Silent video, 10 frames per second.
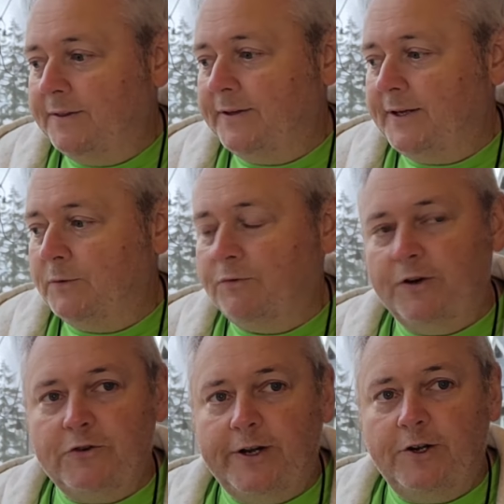the
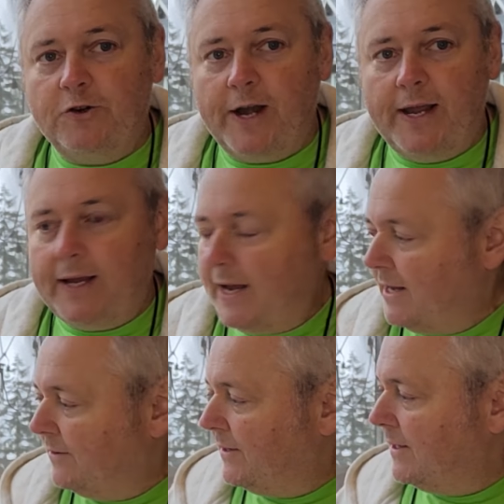refrigerator tray,
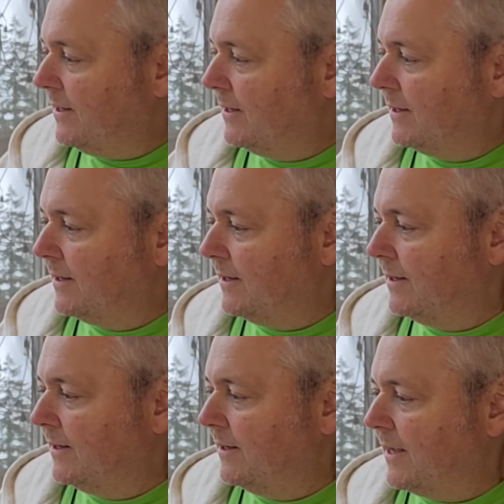and the
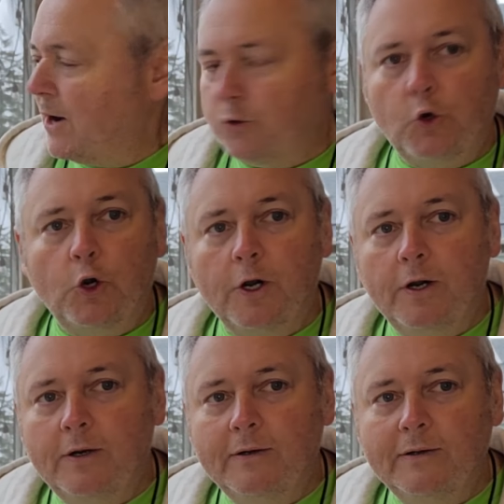outdoor
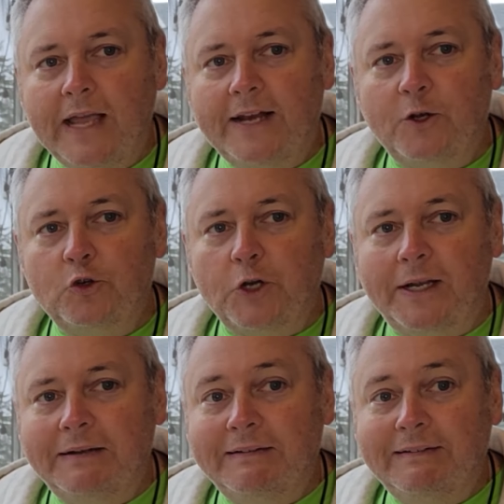catio tray.